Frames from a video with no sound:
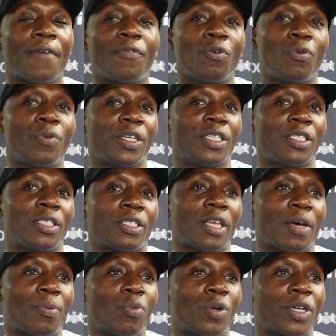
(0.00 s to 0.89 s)
I've always
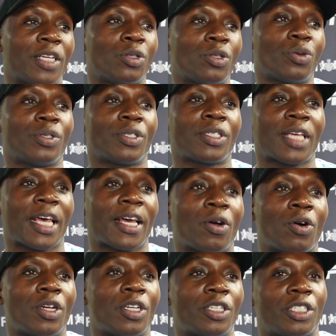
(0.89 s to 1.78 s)
done what they do in
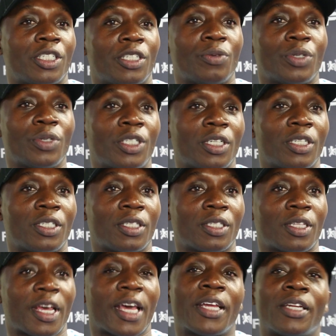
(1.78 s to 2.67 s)
psychology, which
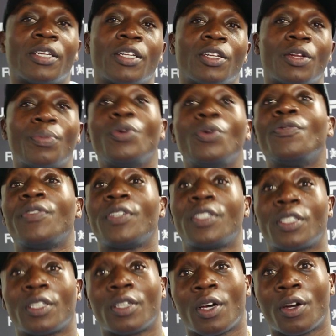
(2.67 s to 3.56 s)
is the end of the
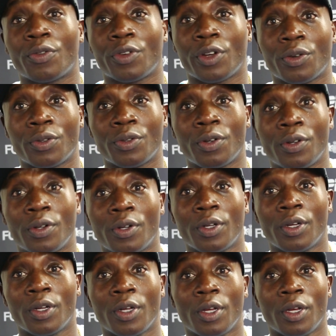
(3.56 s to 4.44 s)
movie scenario,
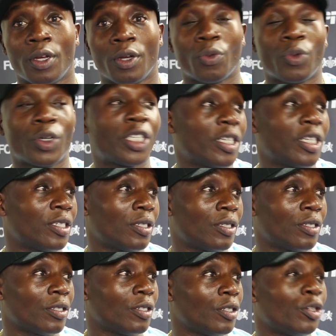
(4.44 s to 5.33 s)
which
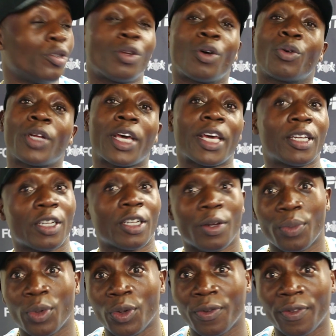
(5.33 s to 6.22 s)
is you know the end
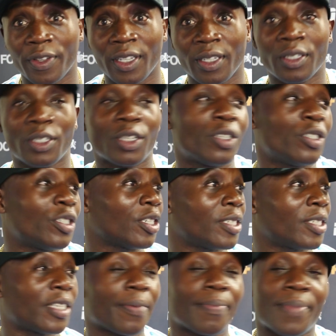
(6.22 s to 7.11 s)
of the movie, so you
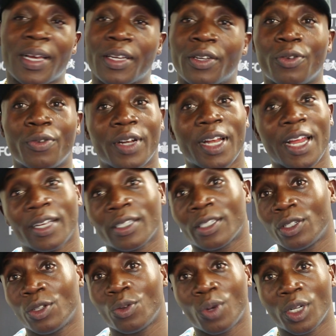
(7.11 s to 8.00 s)
just sit back, you
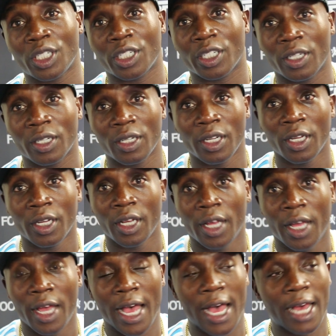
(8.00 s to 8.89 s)
relax, and you watch it.
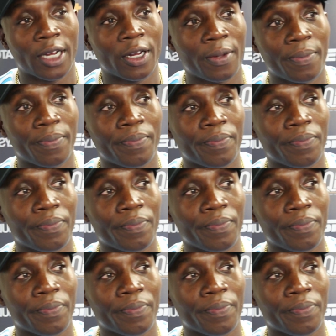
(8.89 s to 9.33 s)
And